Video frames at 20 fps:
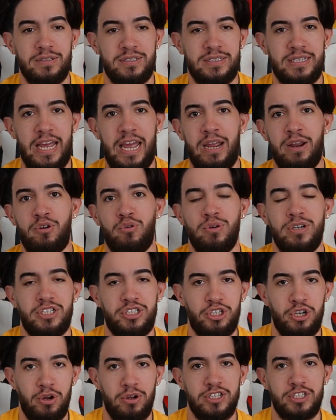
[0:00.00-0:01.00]
say, Chris
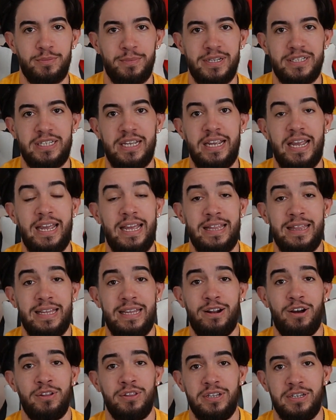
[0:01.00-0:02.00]
Jones missing and then
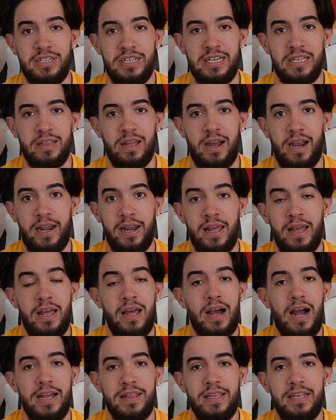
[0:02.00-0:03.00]
on the D-line.
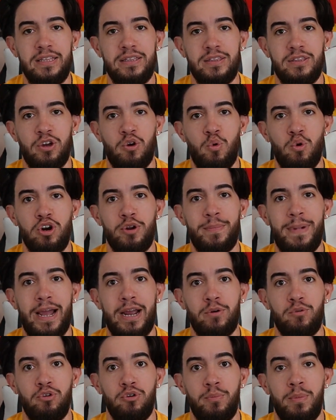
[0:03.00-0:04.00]
I think the
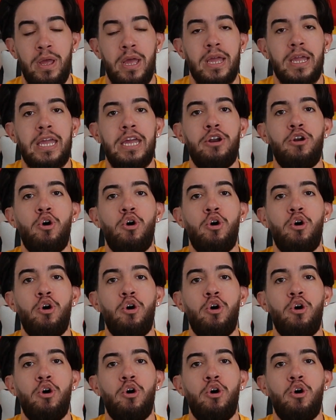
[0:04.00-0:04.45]
cornerback room can